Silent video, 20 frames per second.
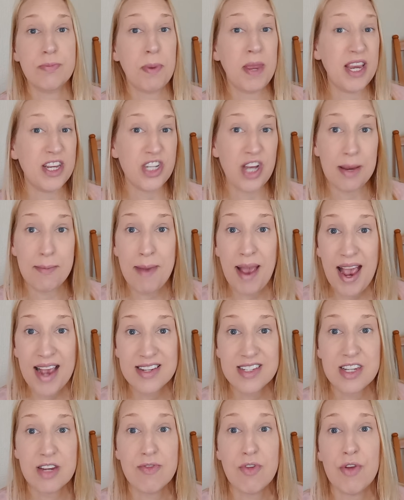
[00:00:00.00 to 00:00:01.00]
PJ
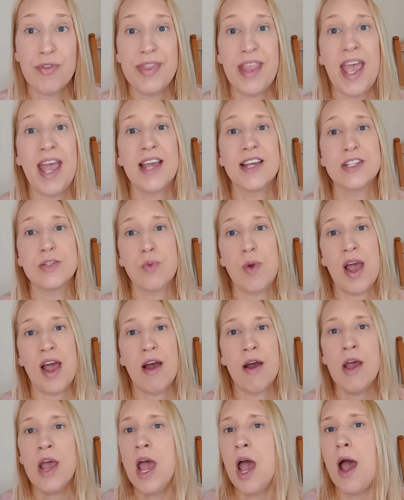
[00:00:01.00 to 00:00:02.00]
Masks are on there as
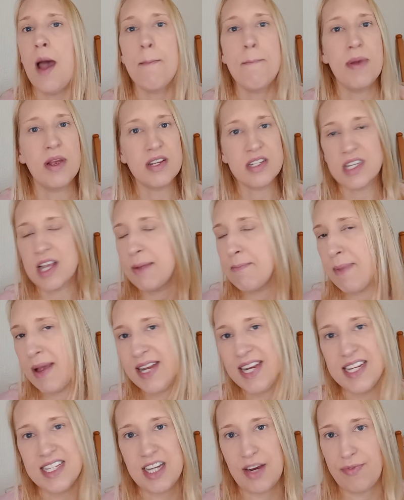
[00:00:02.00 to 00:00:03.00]
well, amongst
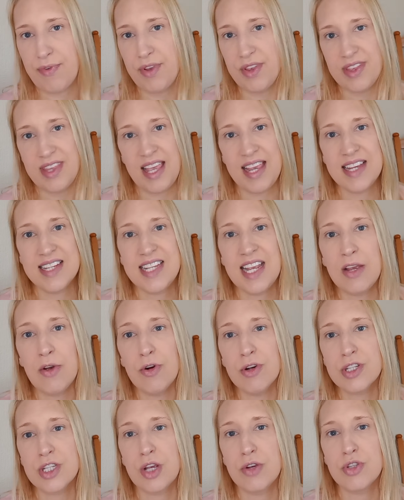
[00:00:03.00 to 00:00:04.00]
many different things. They
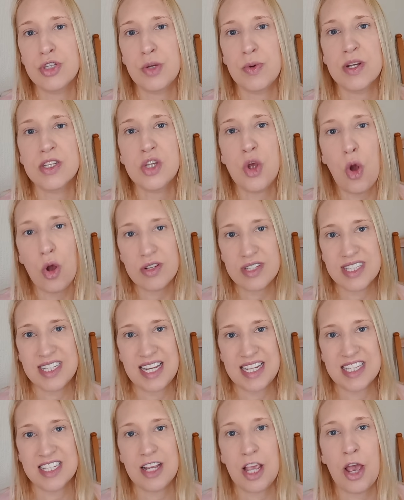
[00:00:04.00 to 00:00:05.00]
also do a Tots
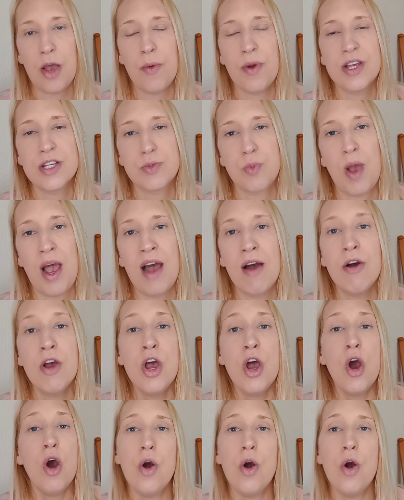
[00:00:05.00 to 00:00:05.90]
disco as well.